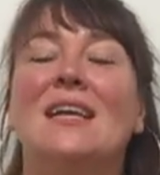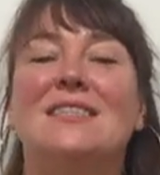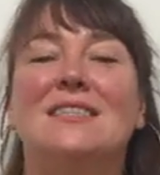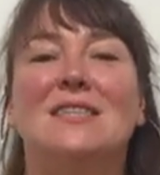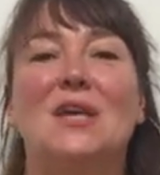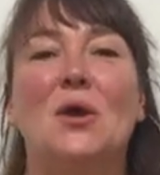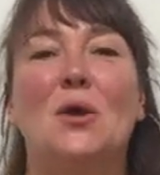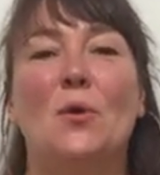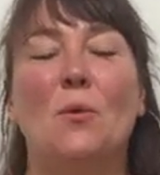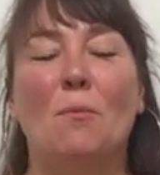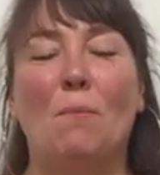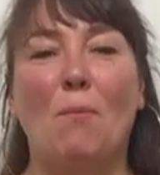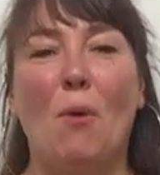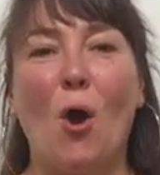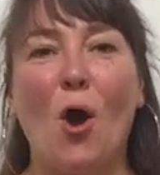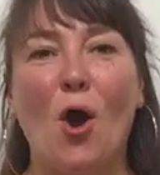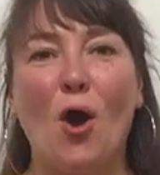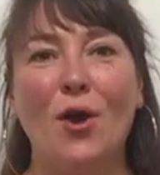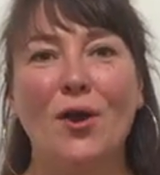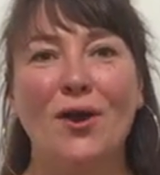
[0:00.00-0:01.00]
So
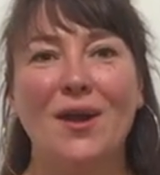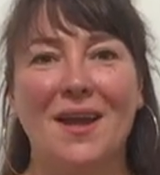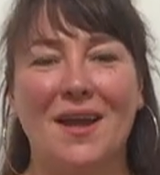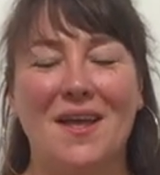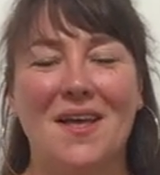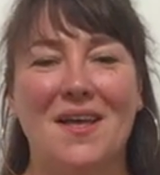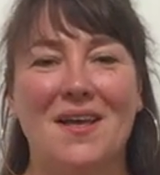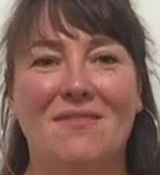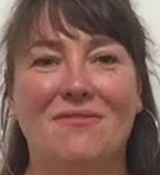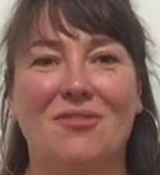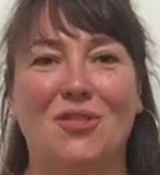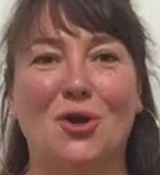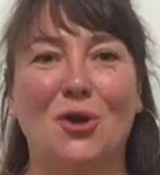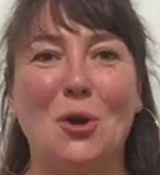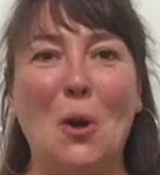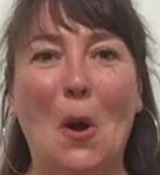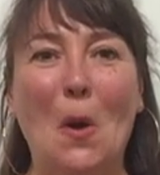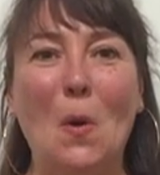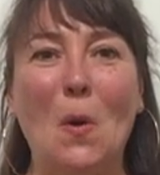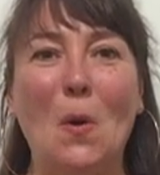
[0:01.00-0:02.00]
part of the
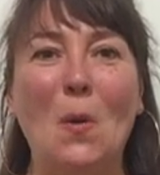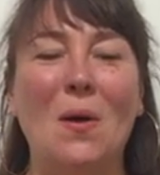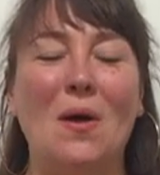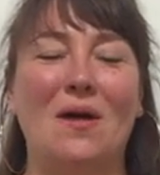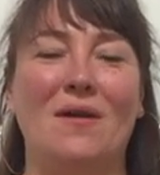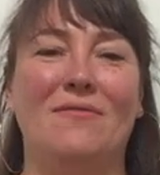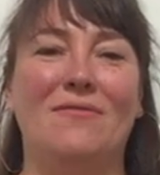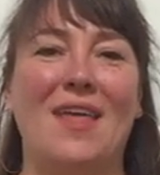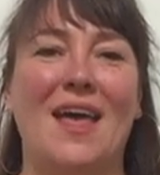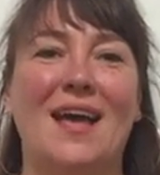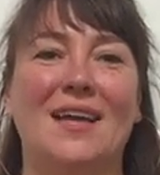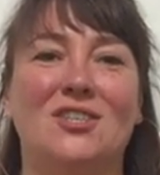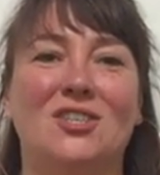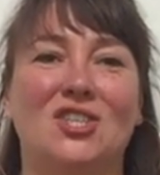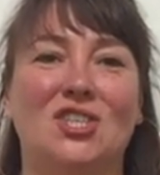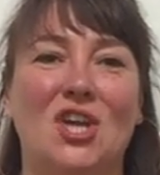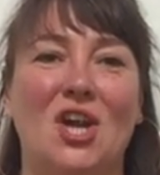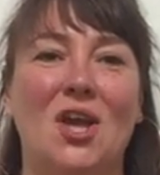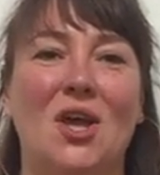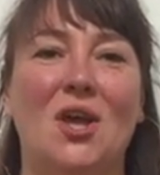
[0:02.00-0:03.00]
goal of that
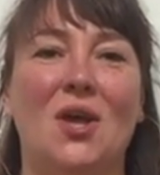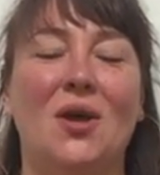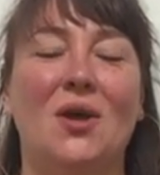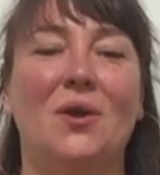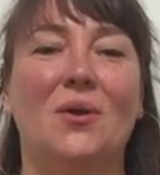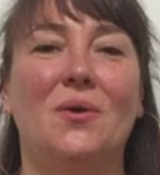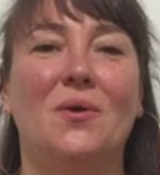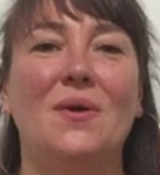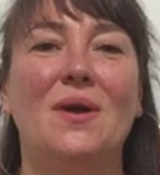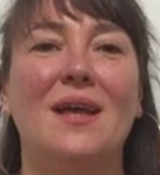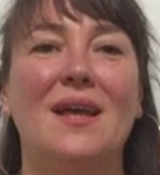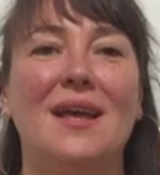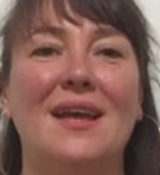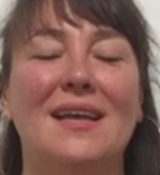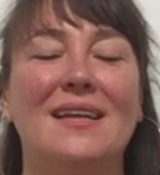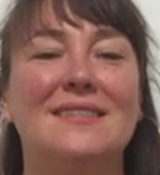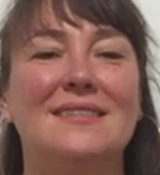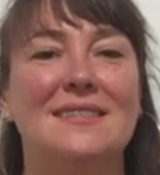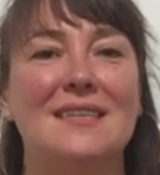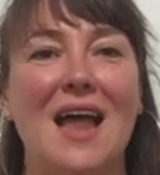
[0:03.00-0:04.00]
show
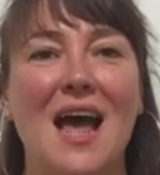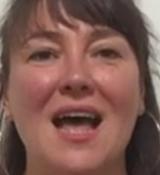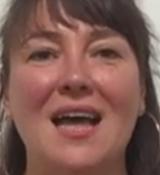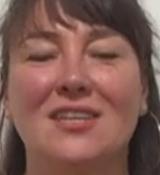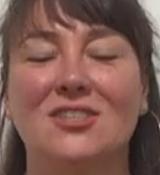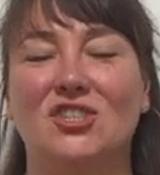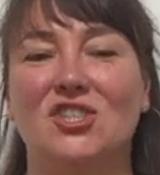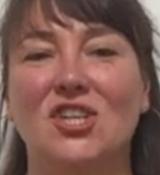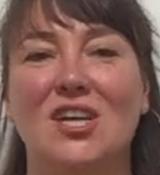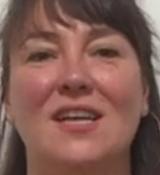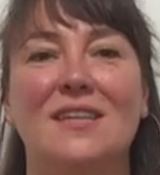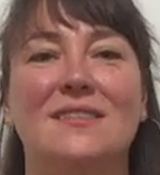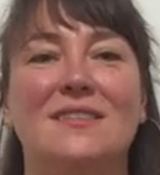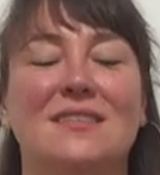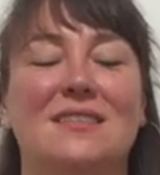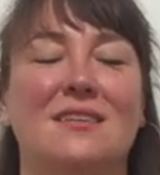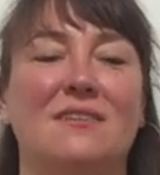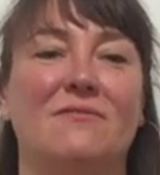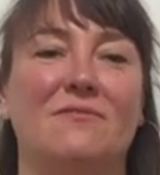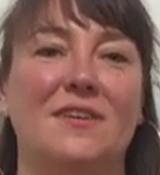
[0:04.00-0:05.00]
is not
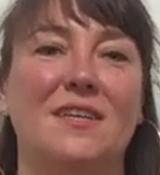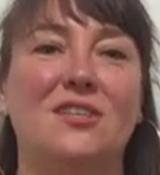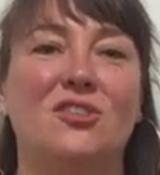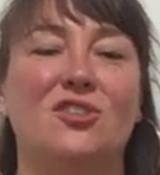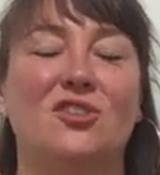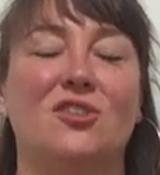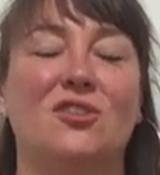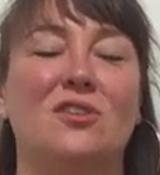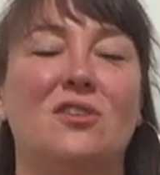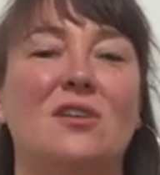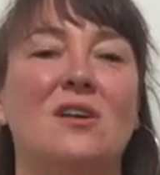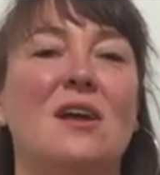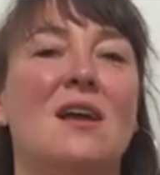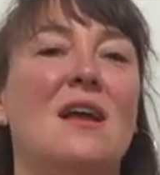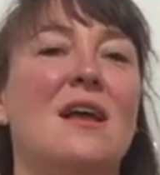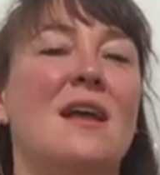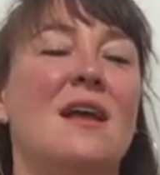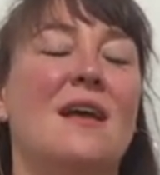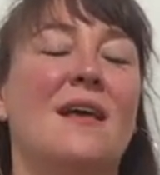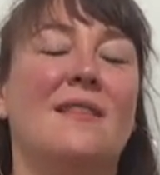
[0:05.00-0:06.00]
just to feature
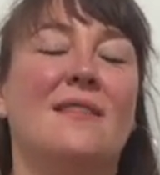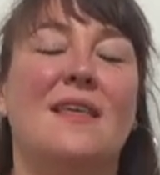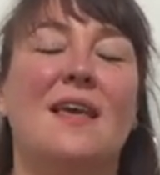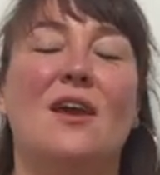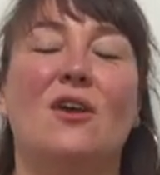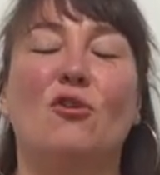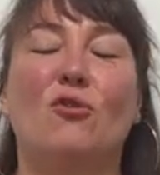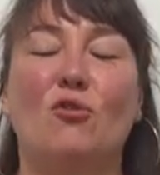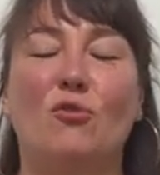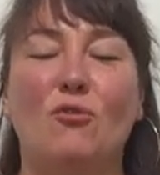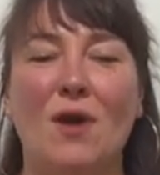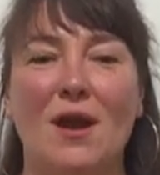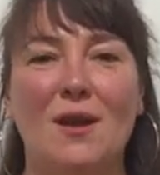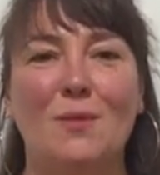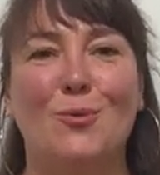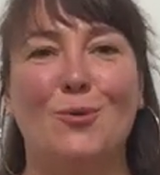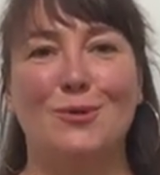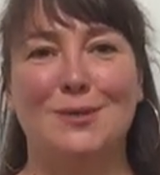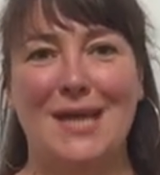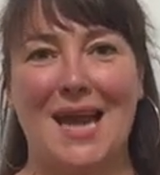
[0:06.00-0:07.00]
the
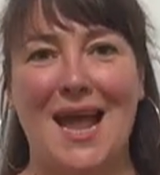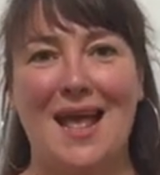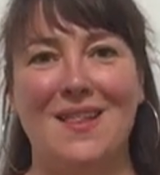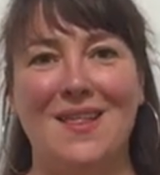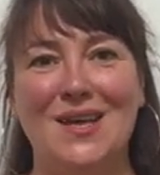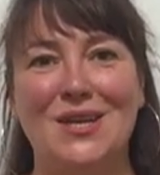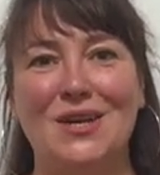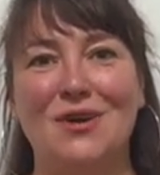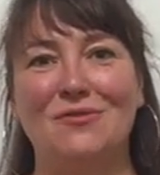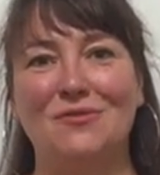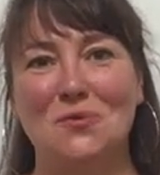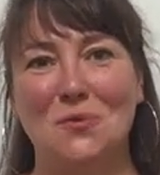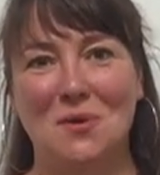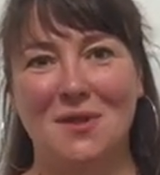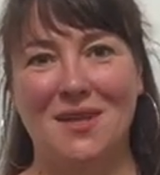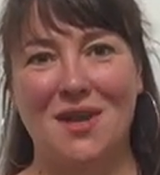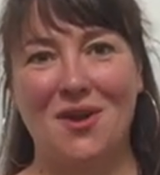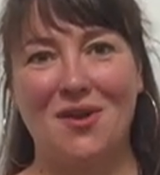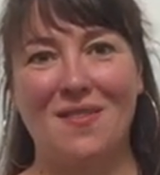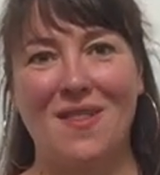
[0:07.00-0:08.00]
incredible talent of
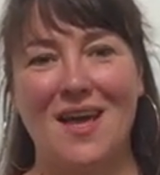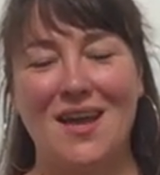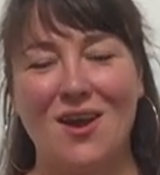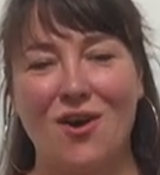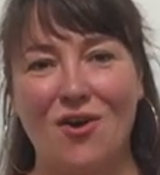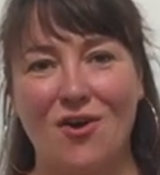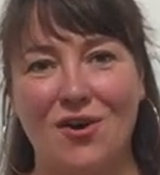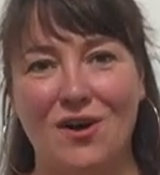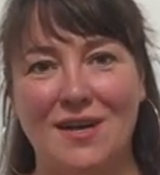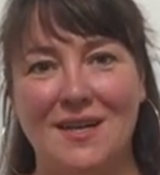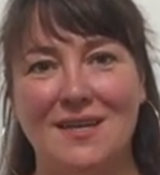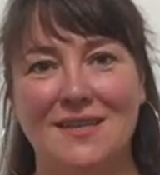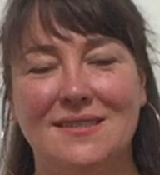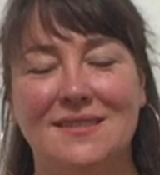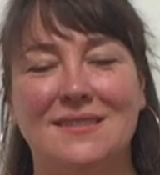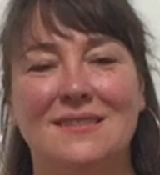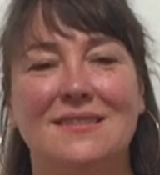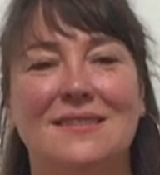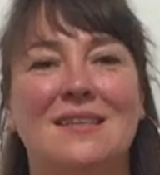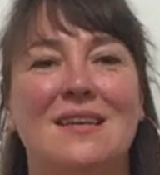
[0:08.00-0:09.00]
North Carolina
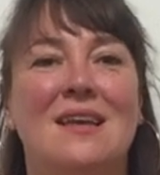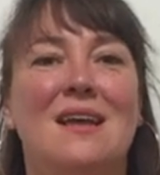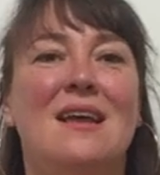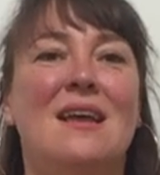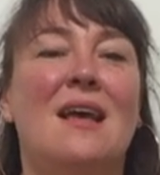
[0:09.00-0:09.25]
artists,